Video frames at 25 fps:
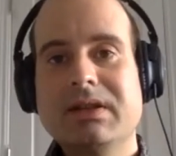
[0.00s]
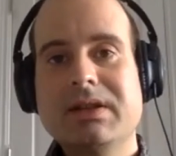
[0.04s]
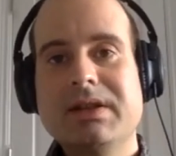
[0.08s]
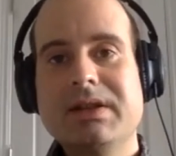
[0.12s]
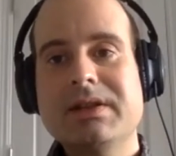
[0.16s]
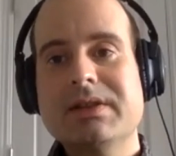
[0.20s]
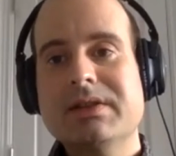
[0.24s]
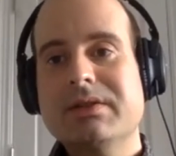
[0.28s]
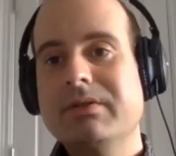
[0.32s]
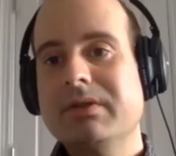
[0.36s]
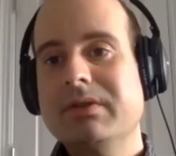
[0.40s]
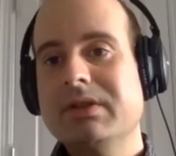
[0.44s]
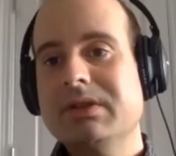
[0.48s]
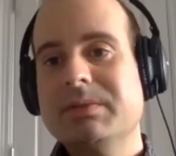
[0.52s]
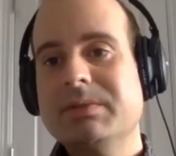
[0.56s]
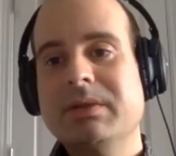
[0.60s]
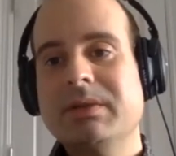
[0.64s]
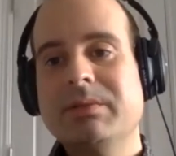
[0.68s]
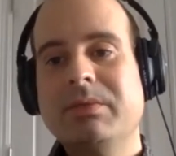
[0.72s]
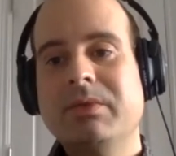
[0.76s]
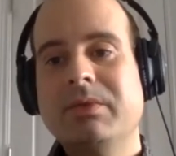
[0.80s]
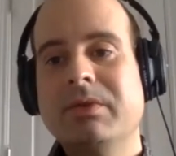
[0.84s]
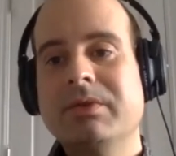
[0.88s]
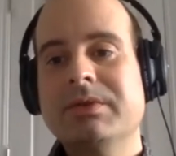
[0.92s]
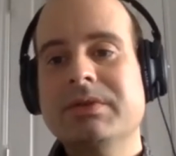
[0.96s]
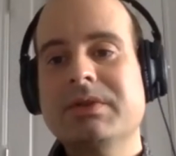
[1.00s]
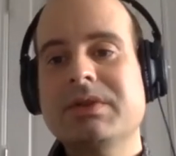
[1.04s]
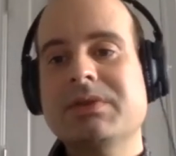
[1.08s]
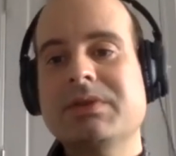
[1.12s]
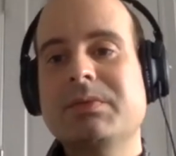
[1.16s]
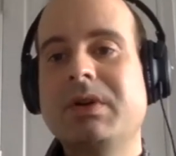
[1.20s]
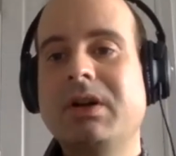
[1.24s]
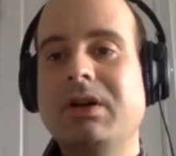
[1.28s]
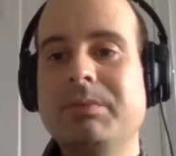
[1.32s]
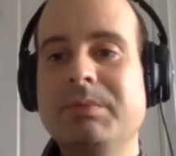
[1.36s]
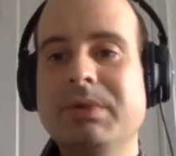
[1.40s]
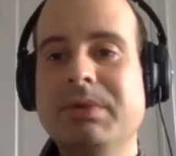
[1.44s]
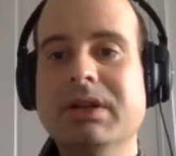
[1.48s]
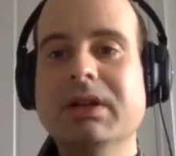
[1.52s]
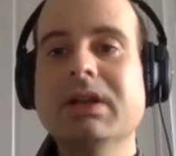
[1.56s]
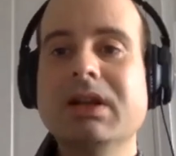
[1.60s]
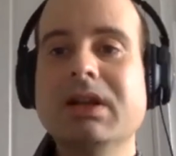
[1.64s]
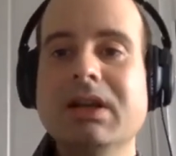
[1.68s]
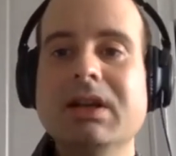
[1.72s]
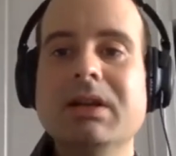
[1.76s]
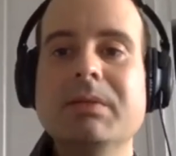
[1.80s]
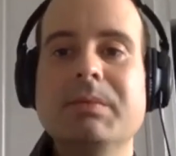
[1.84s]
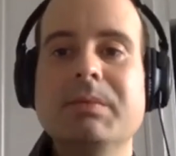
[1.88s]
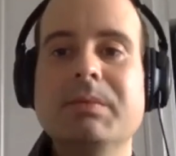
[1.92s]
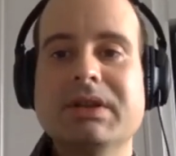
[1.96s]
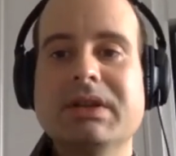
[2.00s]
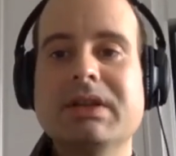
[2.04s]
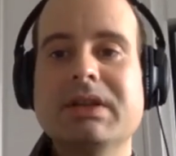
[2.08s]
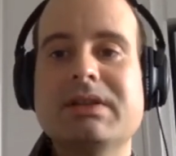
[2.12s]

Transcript: is going to be important as well but but